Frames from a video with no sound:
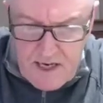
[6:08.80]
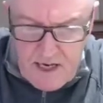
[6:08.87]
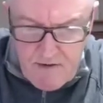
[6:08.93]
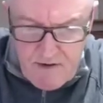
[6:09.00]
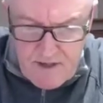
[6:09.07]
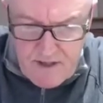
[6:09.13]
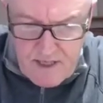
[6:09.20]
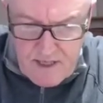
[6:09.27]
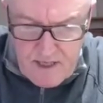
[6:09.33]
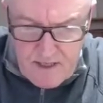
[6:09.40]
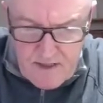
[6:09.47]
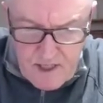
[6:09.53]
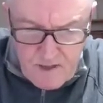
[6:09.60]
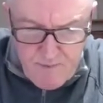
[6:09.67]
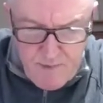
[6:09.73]
Here
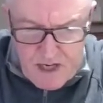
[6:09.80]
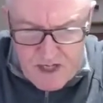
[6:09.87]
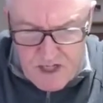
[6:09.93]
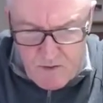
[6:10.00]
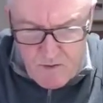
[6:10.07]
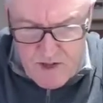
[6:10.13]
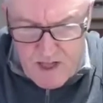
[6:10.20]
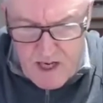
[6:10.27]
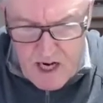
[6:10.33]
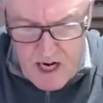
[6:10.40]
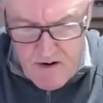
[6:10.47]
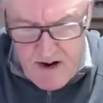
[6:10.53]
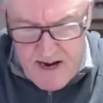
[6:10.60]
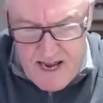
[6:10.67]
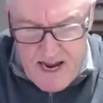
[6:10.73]
in this picture with the
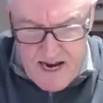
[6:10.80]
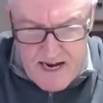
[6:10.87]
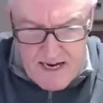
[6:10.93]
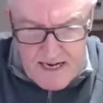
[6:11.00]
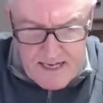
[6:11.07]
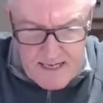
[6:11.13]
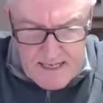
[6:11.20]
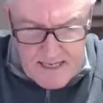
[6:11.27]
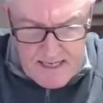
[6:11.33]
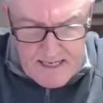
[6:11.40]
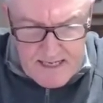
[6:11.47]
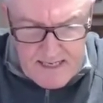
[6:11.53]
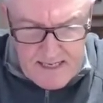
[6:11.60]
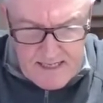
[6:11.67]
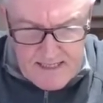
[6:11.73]
RNA
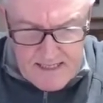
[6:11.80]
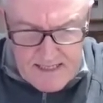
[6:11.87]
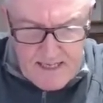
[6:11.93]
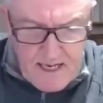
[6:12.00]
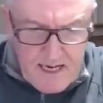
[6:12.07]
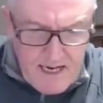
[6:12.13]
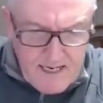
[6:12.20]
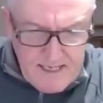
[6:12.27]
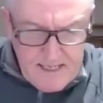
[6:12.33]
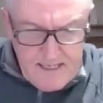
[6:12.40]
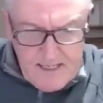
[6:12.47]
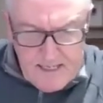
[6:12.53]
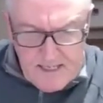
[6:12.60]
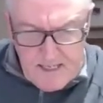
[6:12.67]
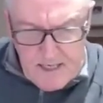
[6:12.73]
inside in
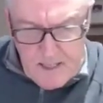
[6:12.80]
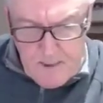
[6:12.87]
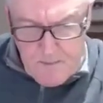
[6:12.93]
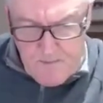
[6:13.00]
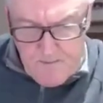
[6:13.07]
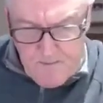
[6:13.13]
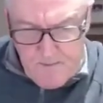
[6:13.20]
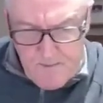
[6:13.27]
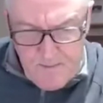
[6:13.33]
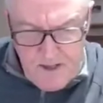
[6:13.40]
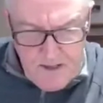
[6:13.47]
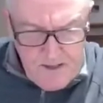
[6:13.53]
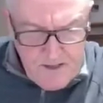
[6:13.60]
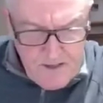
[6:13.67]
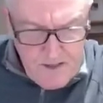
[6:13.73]

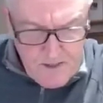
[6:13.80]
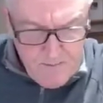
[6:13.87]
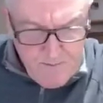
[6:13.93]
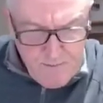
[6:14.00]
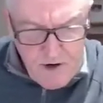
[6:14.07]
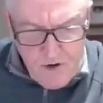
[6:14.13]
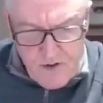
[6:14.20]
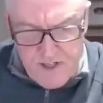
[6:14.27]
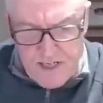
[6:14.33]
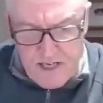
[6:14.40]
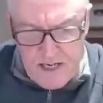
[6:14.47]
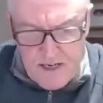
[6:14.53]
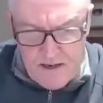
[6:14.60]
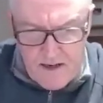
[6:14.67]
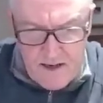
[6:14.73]
this
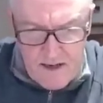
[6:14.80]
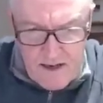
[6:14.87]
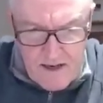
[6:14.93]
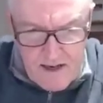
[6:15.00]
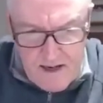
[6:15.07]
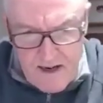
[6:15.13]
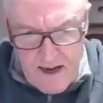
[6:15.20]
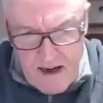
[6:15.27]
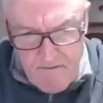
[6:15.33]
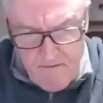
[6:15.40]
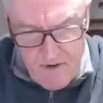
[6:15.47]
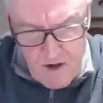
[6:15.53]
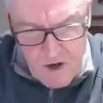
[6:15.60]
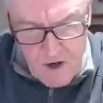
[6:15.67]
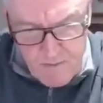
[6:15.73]
protein
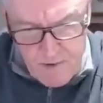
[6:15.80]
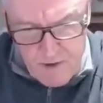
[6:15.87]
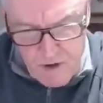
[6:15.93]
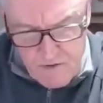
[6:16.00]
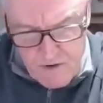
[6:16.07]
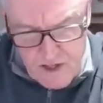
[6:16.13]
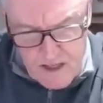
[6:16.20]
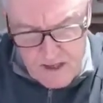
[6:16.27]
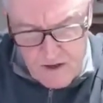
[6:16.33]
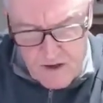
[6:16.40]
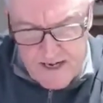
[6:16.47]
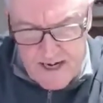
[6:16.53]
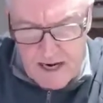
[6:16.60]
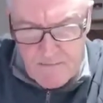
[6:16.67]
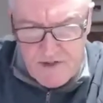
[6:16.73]
envelope or
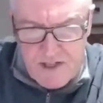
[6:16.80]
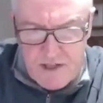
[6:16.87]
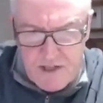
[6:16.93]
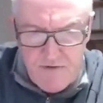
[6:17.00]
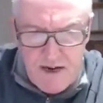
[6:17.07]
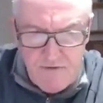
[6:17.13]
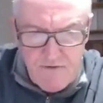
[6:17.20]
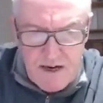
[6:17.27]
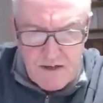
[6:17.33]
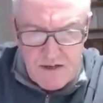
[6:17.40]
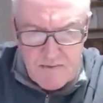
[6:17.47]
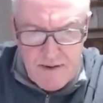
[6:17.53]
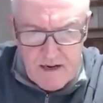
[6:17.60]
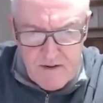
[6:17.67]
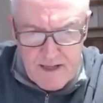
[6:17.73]
capsid round
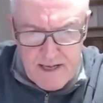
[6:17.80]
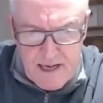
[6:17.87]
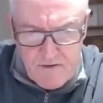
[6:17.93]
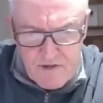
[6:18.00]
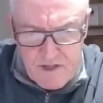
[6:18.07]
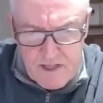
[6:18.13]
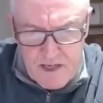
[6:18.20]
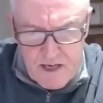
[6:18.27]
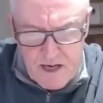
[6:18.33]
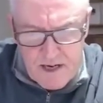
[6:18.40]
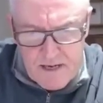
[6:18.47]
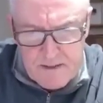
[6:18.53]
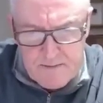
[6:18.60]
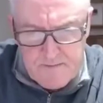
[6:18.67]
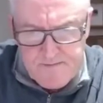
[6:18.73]
about the outside.